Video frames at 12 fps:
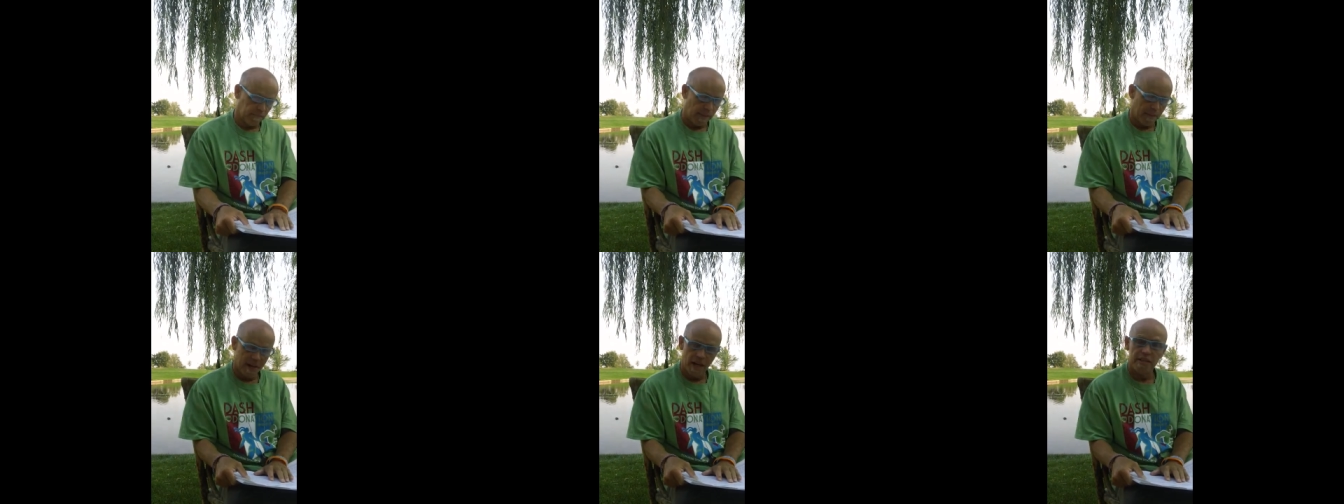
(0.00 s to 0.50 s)

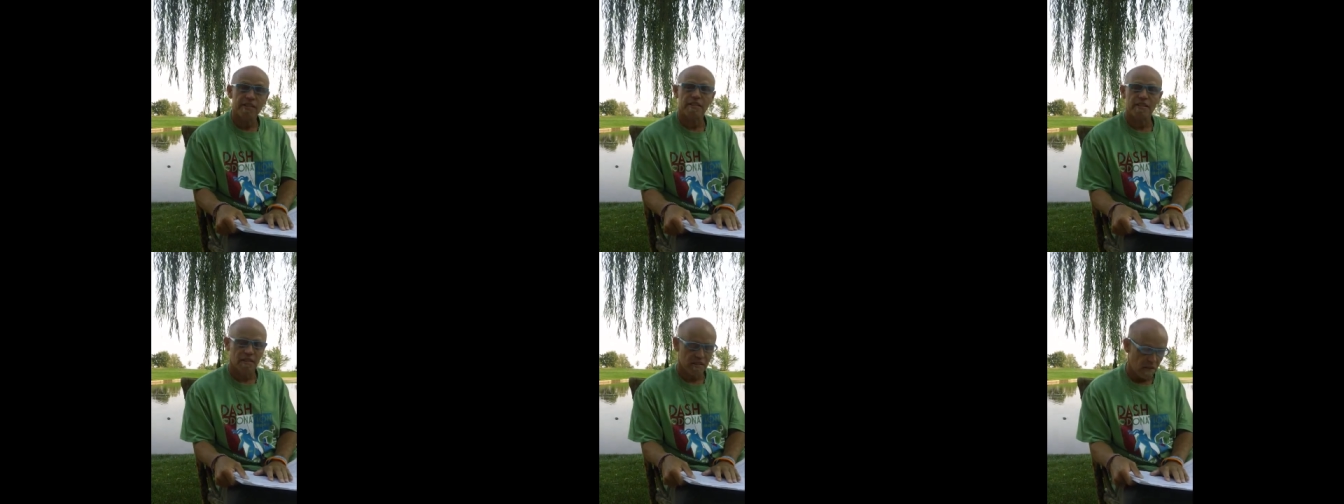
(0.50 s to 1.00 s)
Maybe I
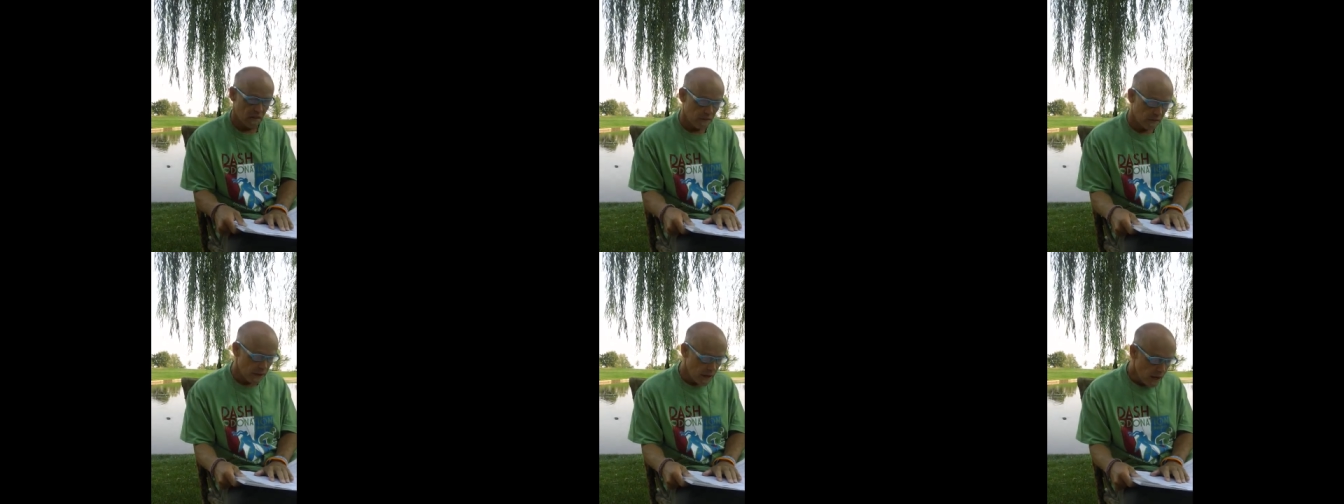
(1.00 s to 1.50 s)
still don't.
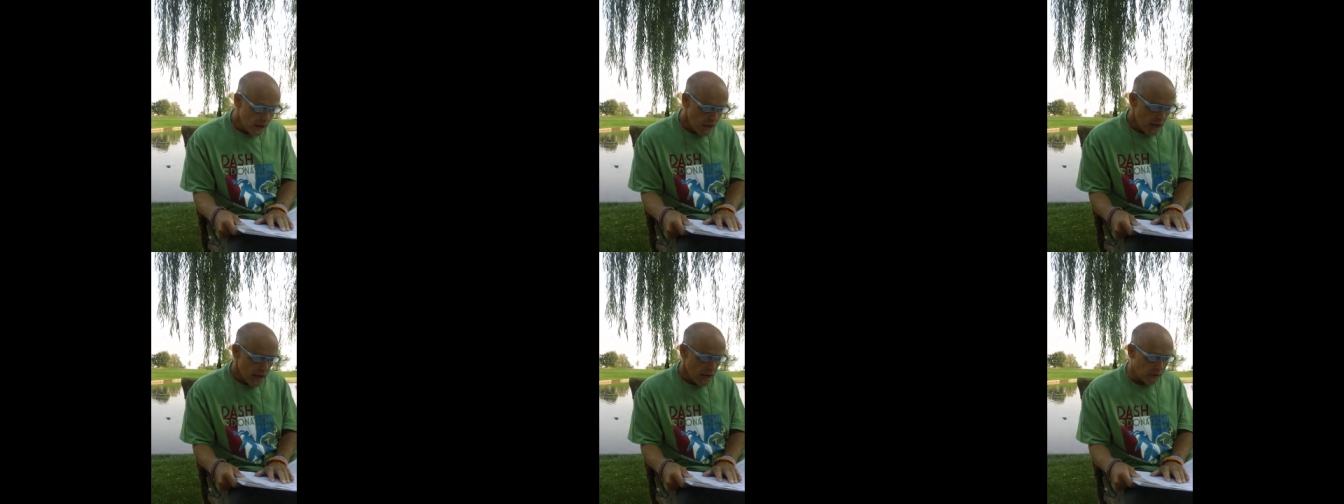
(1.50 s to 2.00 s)

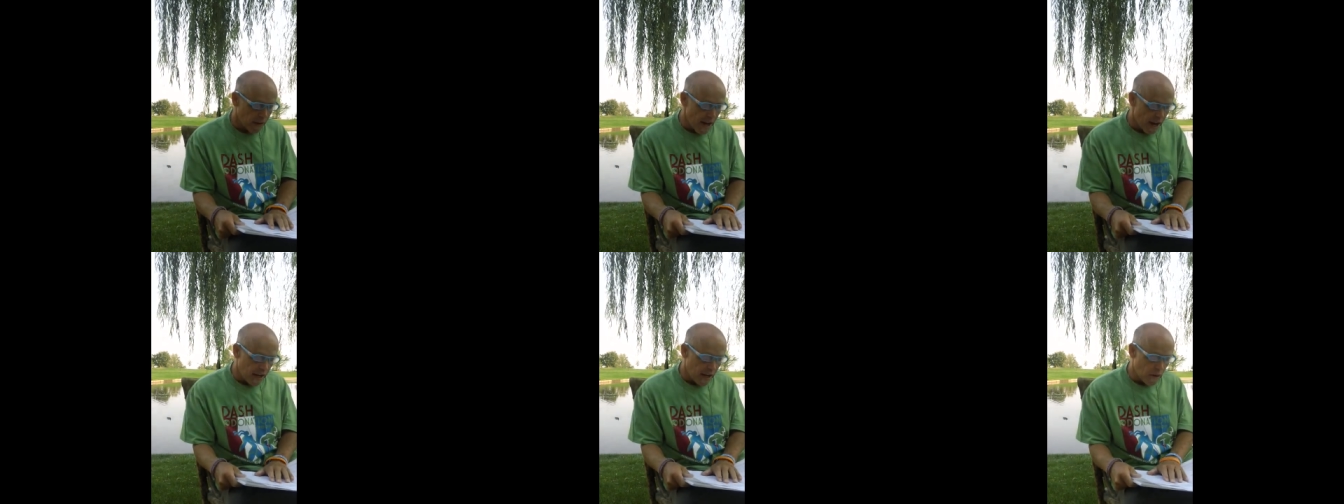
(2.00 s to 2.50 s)
In
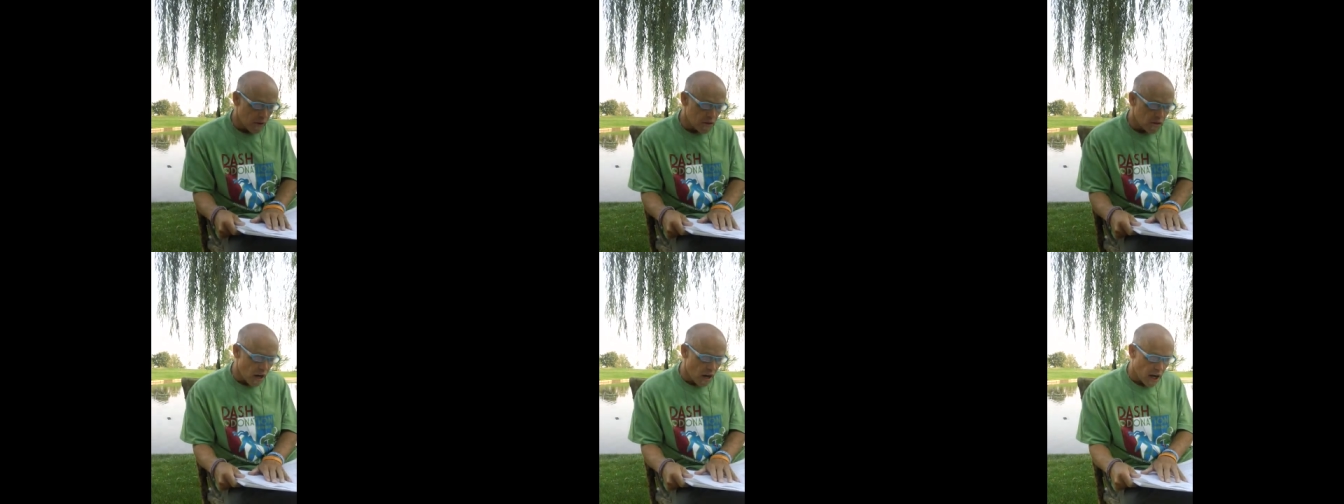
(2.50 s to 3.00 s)
reality, I
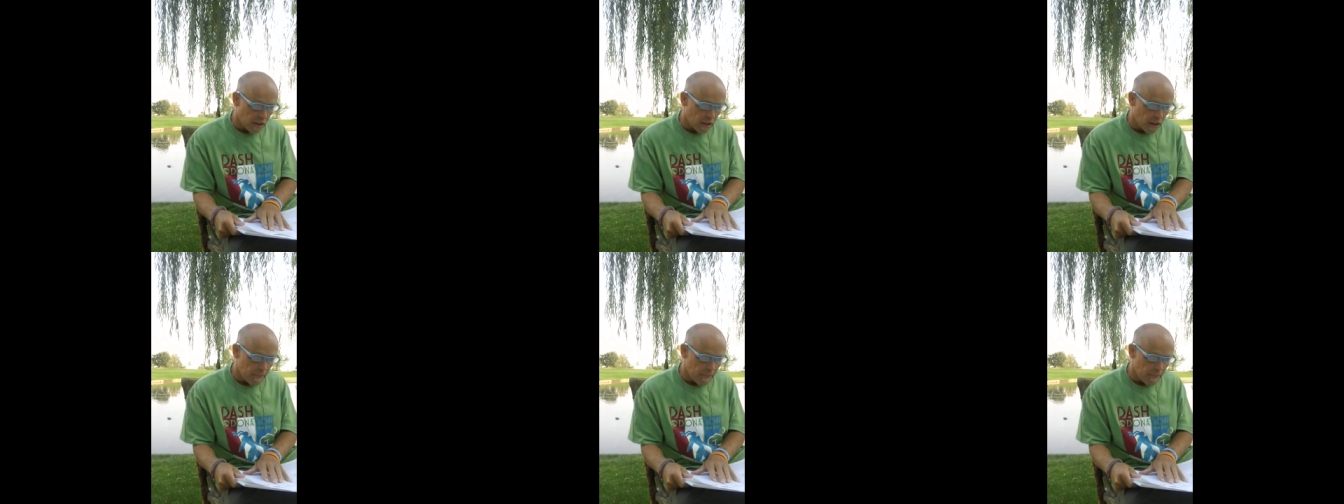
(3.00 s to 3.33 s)
was on